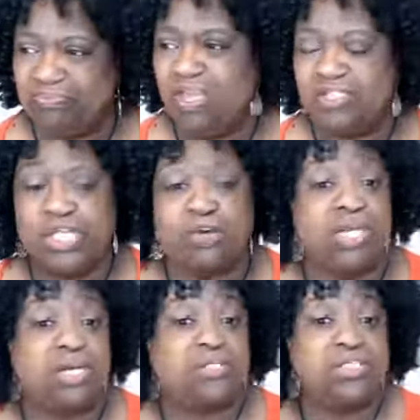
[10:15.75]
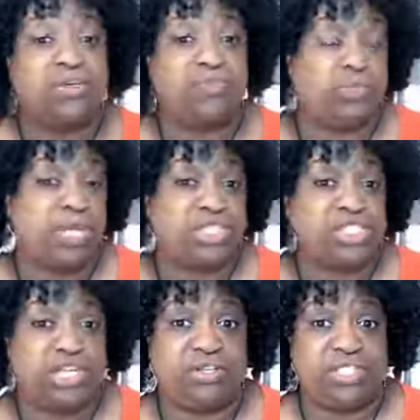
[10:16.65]
So, and also if you want to
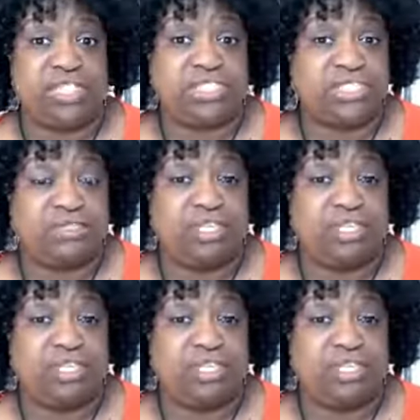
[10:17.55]
share this,